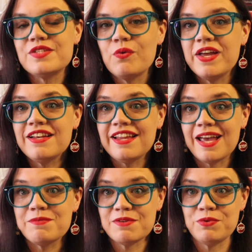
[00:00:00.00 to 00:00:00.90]
So in
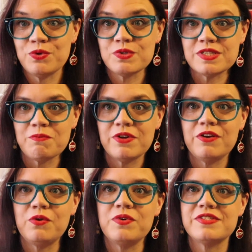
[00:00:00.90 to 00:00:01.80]
LambdaMOO, someone
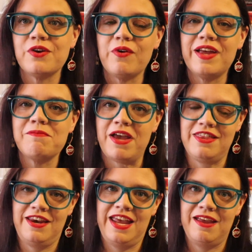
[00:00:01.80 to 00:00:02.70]
who was going by
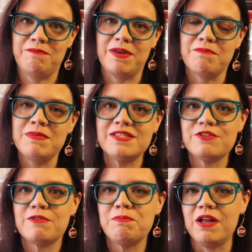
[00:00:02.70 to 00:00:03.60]
the name
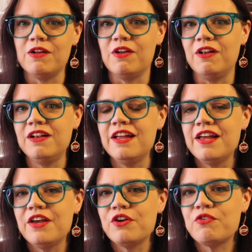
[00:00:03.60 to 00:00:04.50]
Mr. Bungle
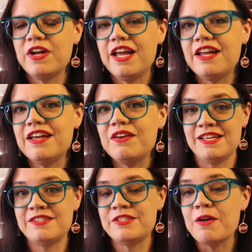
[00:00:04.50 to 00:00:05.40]
created a
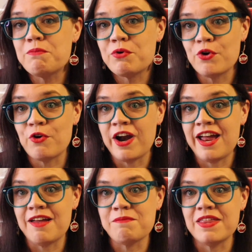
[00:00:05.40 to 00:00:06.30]

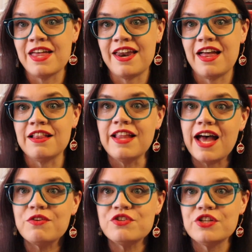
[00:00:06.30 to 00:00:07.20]
sub-program that
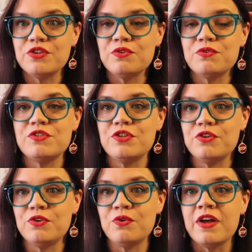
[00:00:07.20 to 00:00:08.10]
allowed you
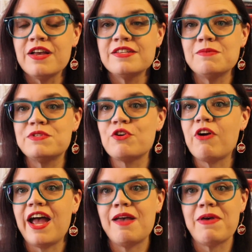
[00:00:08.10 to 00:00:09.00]
to
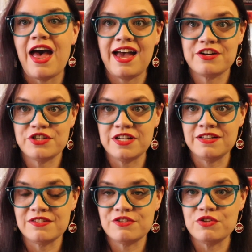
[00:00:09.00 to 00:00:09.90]
subscribe
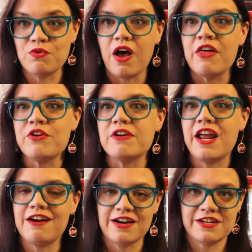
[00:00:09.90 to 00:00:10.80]
actions to other
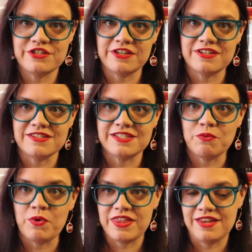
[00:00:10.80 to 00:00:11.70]
characters
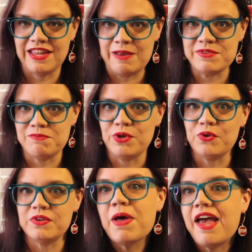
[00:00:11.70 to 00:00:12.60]
within
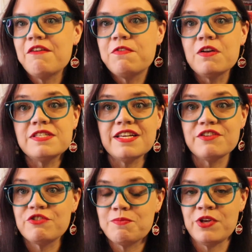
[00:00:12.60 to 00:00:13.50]
LambdaMOO. By falsely
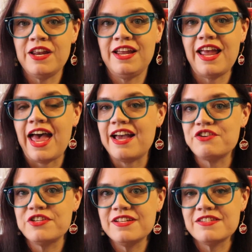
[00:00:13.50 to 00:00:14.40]
attributing
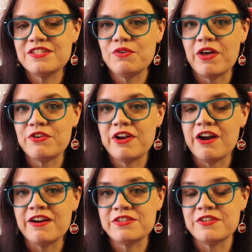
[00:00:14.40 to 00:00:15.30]
actions to other
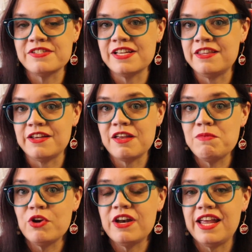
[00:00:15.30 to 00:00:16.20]
characters in the
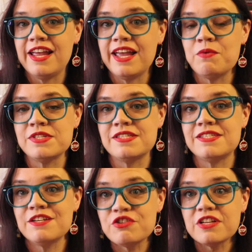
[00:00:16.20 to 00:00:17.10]
community, it was
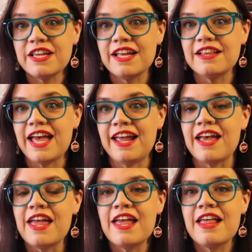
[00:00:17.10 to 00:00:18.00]
essentially
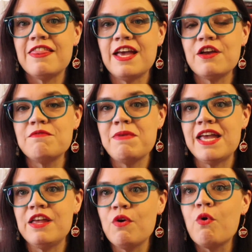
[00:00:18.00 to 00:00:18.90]
like they could
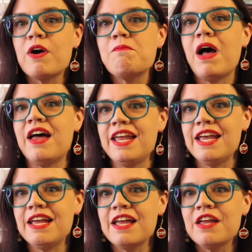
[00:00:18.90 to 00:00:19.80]
make your
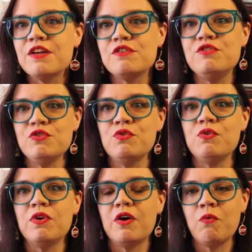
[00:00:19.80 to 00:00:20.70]
body
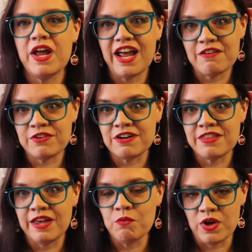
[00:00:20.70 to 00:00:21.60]
do whatever
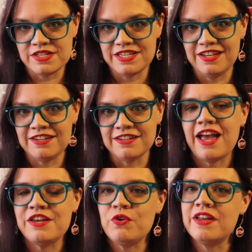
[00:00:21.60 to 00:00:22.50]
they wanted.
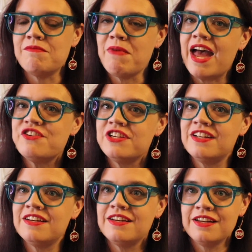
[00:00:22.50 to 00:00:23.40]
And you can
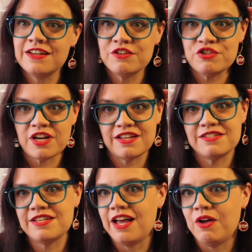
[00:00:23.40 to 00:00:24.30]
imagine
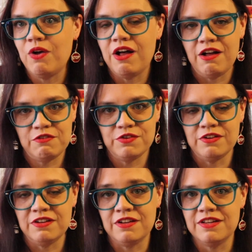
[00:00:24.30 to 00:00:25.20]
just how
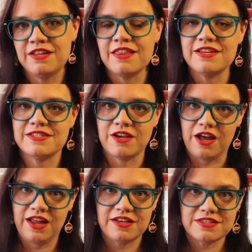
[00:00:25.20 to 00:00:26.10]
awful this
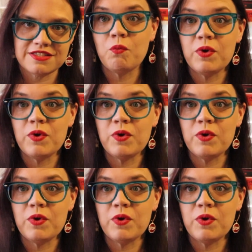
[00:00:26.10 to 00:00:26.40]
got.